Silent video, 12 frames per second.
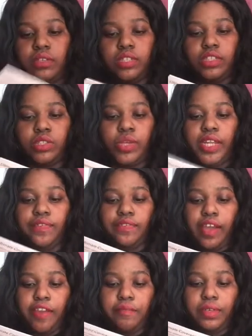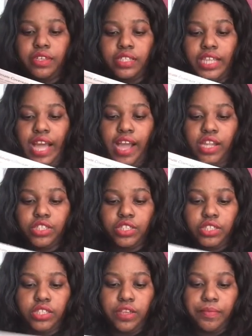25, because
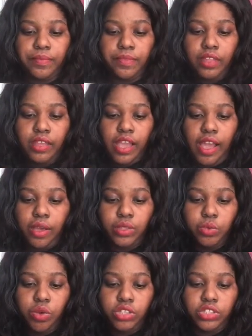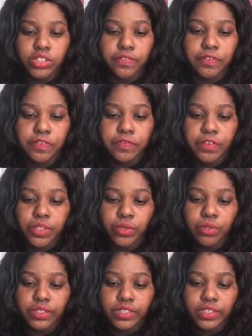actually, I was watching a few
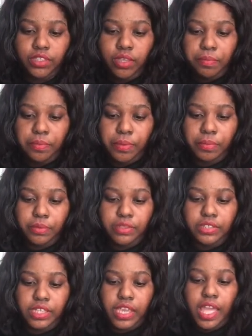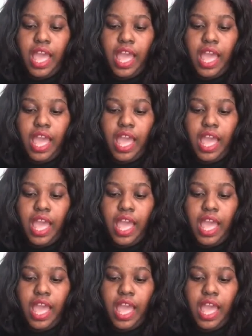videos and some people were saying,